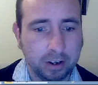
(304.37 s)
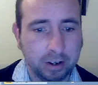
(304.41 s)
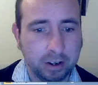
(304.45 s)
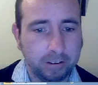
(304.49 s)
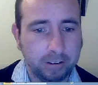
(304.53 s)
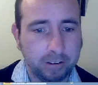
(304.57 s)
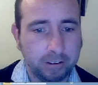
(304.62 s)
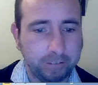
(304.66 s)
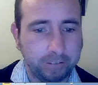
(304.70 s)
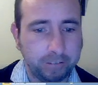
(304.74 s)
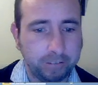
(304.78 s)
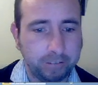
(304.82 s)

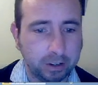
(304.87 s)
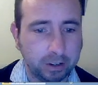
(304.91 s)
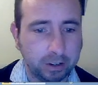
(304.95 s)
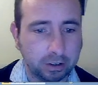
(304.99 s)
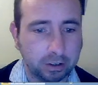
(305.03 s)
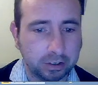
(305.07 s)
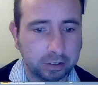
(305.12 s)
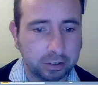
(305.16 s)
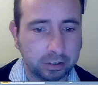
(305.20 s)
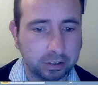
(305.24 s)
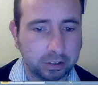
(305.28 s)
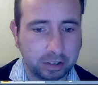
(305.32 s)
figure
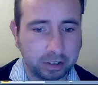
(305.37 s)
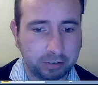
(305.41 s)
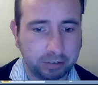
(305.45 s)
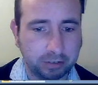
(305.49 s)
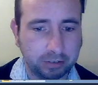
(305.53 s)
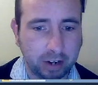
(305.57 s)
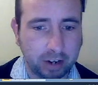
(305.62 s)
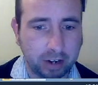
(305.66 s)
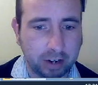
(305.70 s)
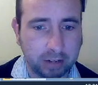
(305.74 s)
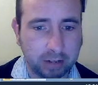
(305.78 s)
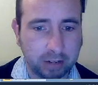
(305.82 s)

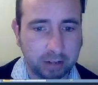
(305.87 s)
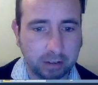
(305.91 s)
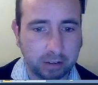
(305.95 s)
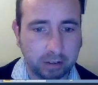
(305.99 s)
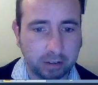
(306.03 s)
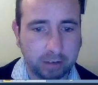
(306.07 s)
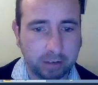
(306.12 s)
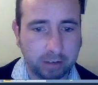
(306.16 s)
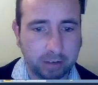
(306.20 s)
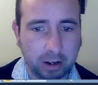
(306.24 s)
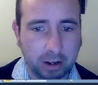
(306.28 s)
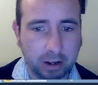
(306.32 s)
6.5
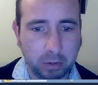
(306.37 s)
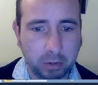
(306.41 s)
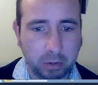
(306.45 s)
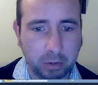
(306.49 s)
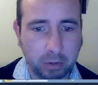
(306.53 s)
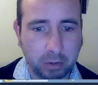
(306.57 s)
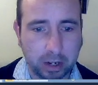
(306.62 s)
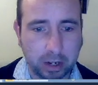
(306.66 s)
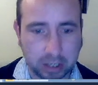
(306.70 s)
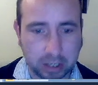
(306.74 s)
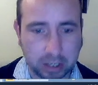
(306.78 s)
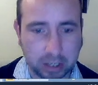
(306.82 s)

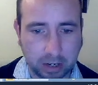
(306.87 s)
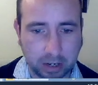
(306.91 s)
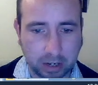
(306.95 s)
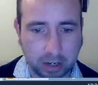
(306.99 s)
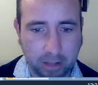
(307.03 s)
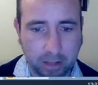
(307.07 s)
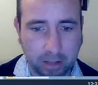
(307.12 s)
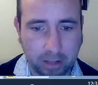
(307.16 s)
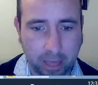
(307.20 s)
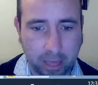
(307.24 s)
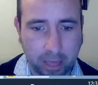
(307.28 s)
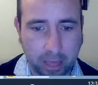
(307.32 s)
evaluating
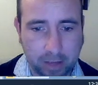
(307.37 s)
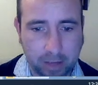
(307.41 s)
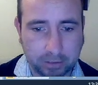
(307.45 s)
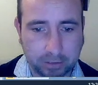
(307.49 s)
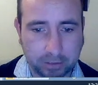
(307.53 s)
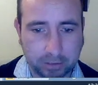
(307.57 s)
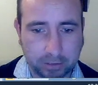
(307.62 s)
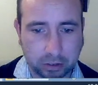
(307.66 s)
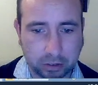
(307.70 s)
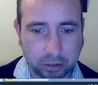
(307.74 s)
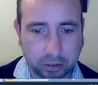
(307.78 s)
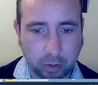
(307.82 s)
the
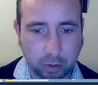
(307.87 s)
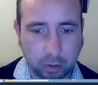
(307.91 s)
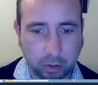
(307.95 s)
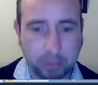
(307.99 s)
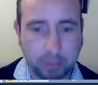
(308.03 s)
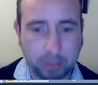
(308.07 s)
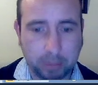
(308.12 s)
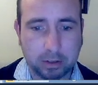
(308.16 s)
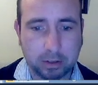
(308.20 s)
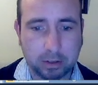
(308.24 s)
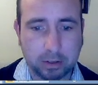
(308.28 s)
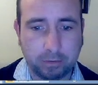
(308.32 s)
script
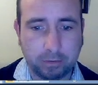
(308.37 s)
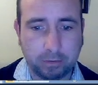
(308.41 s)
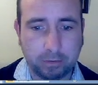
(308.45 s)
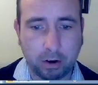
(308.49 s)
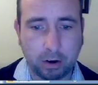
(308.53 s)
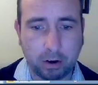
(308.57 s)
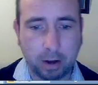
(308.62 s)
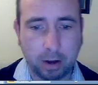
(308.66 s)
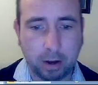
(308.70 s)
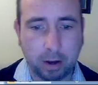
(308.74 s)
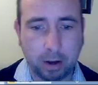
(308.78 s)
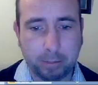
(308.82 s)
for a
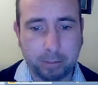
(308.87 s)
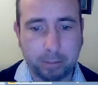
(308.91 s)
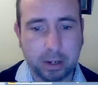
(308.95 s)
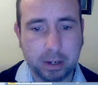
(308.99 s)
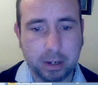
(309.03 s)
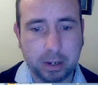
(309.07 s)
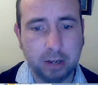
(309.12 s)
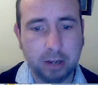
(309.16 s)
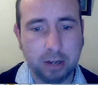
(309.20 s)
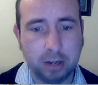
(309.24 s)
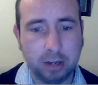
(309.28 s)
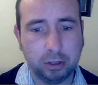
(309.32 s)

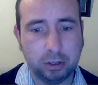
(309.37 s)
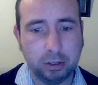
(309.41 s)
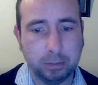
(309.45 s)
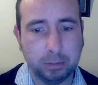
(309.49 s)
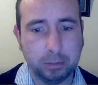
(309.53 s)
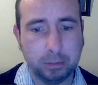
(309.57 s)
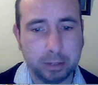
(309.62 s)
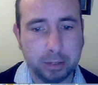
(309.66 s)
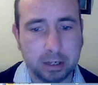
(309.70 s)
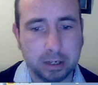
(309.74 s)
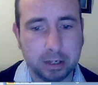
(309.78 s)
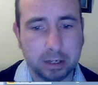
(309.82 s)

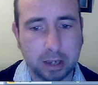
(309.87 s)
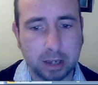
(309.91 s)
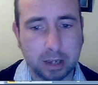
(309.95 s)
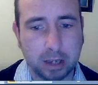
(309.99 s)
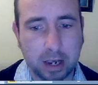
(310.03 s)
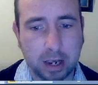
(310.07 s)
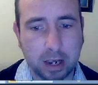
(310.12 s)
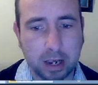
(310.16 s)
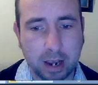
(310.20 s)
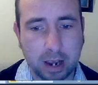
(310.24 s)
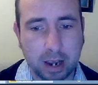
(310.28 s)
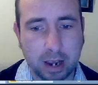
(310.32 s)

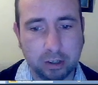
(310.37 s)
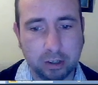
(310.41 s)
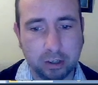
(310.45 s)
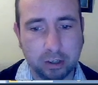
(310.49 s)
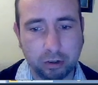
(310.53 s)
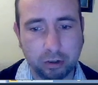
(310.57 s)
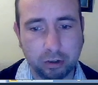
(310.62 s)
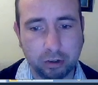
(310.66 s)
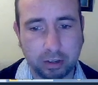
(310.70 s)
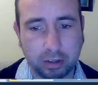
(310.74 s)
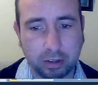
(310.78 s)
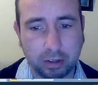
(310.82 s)
P2P
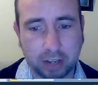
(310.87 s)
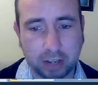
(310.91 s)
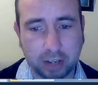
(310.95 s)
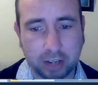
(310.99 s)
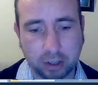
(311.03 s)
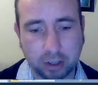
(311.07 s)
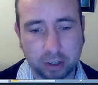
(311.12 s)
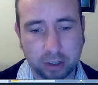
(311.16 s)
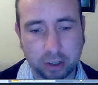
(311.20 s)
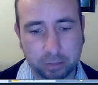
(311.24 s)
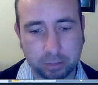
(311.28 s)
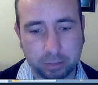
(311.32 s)
transaction
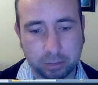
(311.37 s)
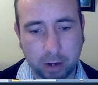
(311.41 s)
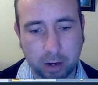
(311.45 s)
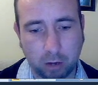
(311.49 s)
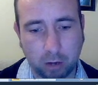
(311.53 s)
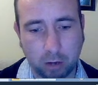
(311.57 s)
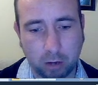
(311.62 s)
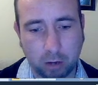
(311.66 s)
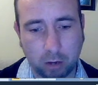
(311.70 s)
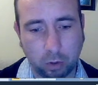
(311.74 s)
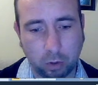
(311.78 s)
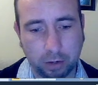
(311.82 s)
part
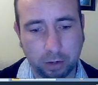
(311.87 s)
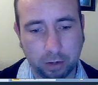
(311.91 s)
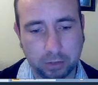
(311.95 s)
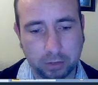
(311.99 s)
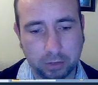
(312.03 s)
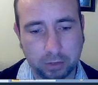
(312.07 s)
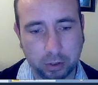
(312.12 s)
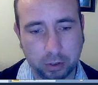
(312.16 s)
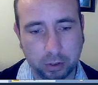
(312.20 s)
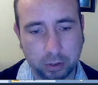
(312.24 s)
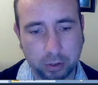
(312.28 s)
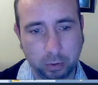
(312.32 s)
1 of
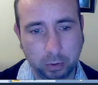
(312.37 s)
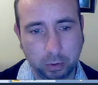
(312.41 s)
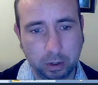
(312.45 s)
2,